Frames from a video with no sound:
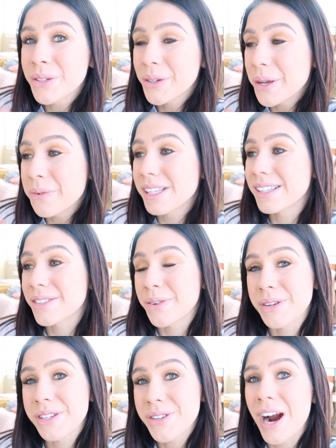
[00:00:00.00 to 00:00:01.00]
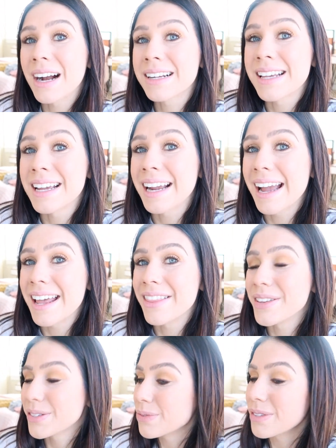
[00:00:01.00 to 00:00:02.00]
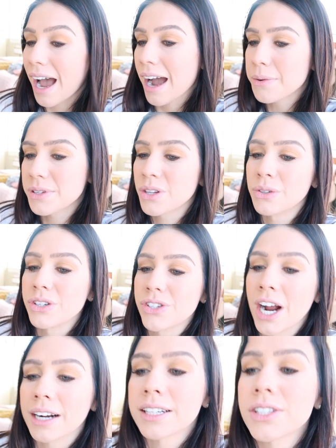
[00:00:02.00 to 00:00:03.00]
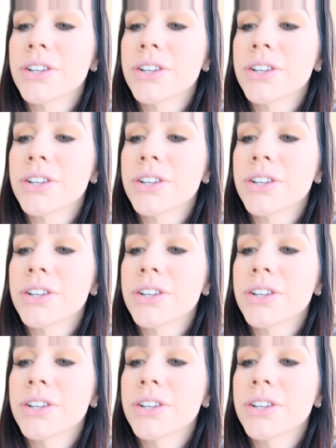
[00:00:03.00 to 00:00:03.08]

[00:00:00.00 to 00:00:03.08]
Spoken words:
Tuki wasn't so distracting, and I was so distracted